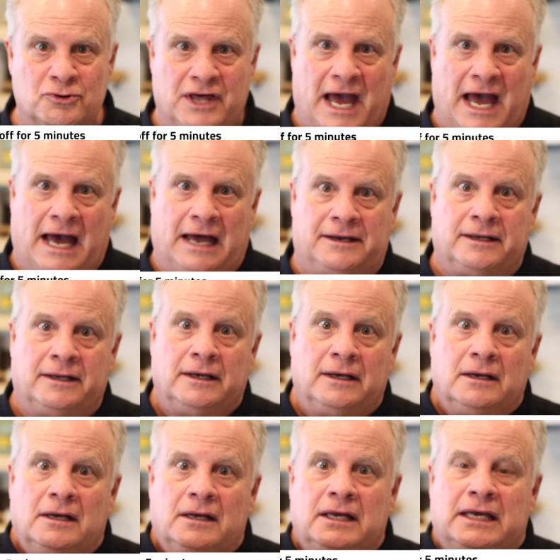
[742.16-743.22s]
that,
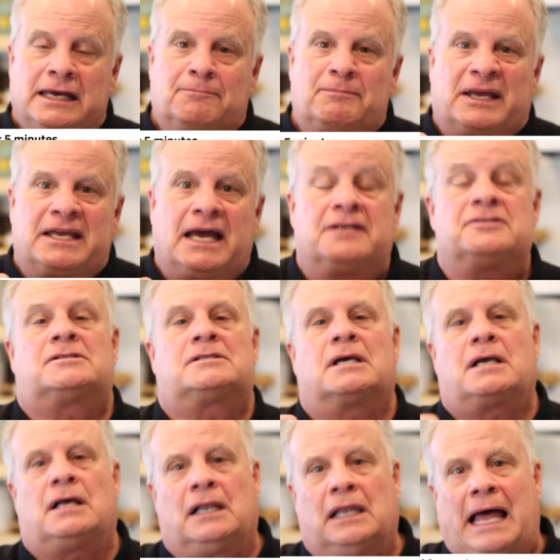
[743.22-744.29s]
it begins
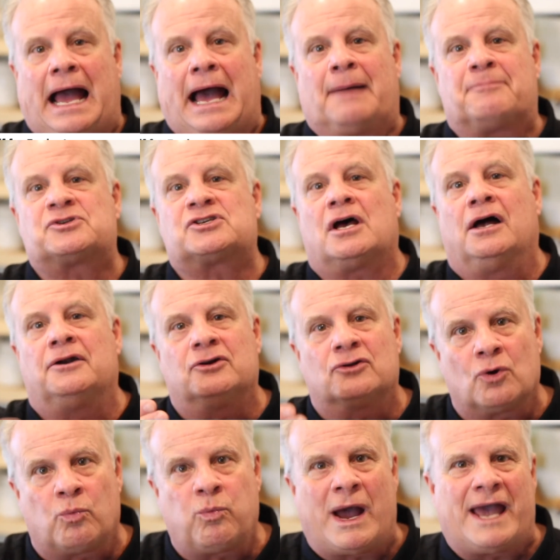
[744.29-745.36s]
to collapse under
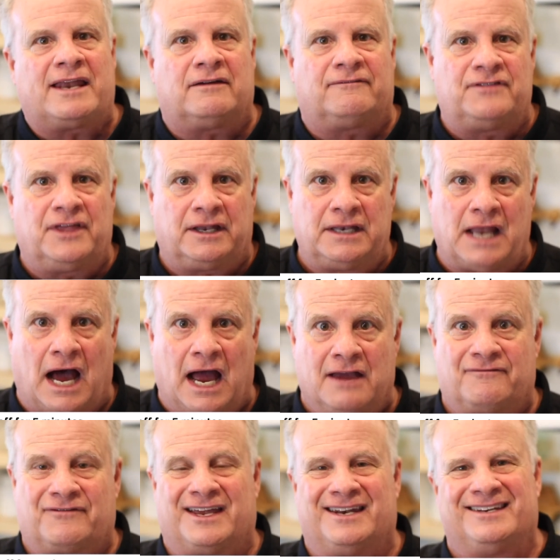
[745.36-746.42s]
the weight of the
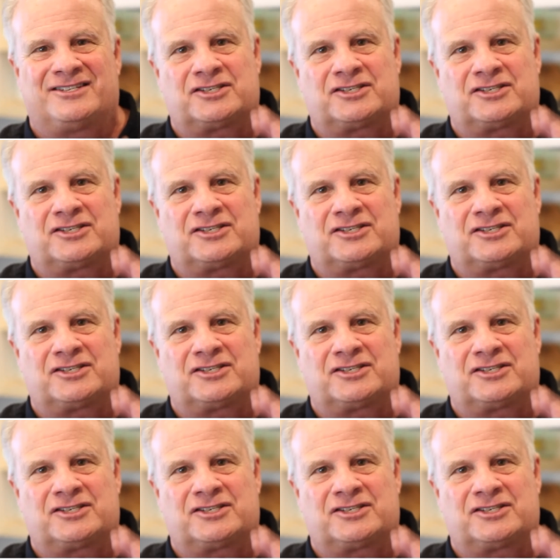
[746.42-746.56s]
knife. And